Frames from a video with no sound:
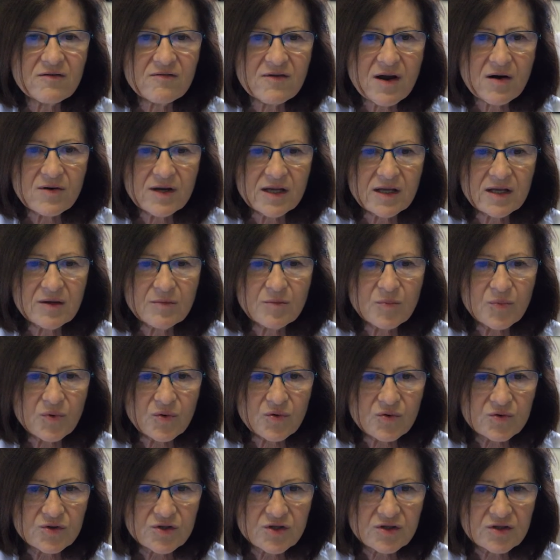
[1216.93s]
very
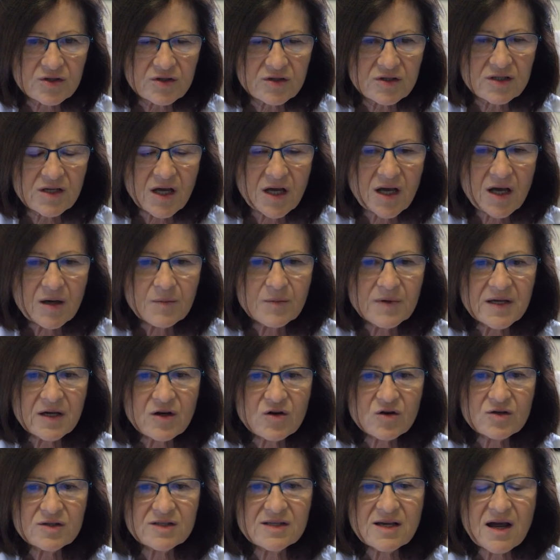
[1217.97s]
important
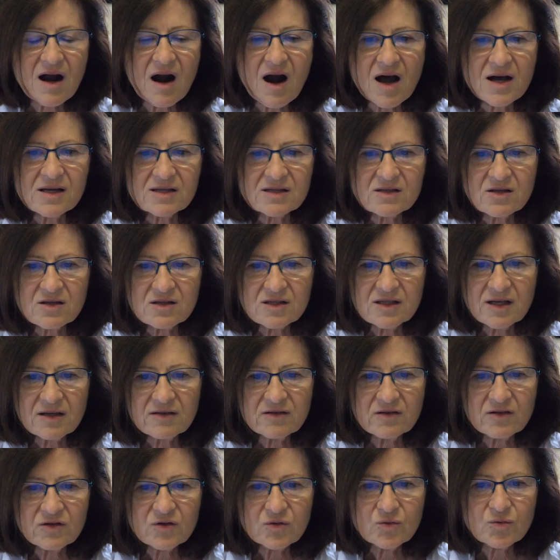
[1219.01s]
because they are
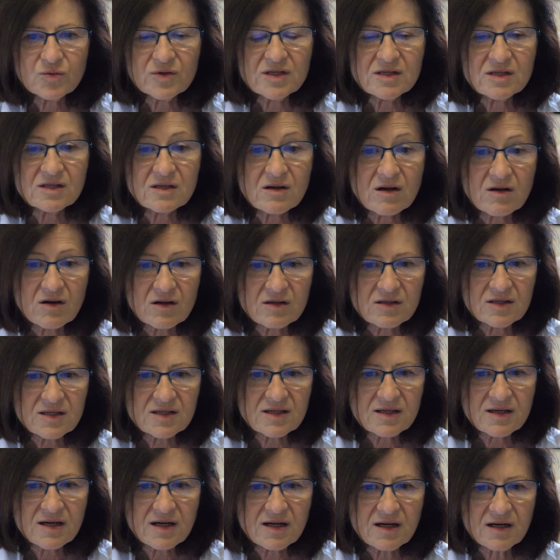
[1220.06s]
associated with
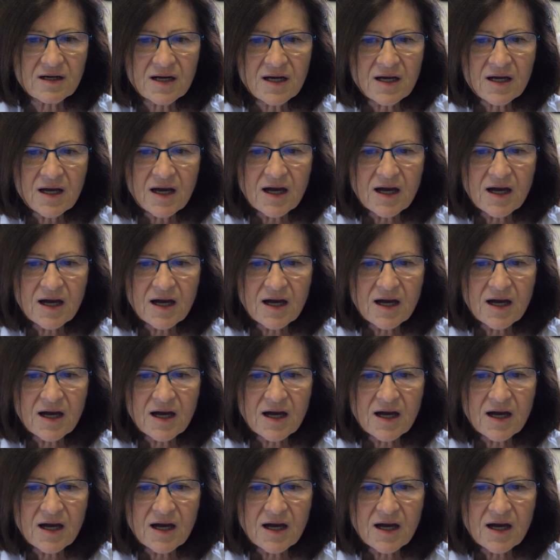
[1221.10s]
cancer,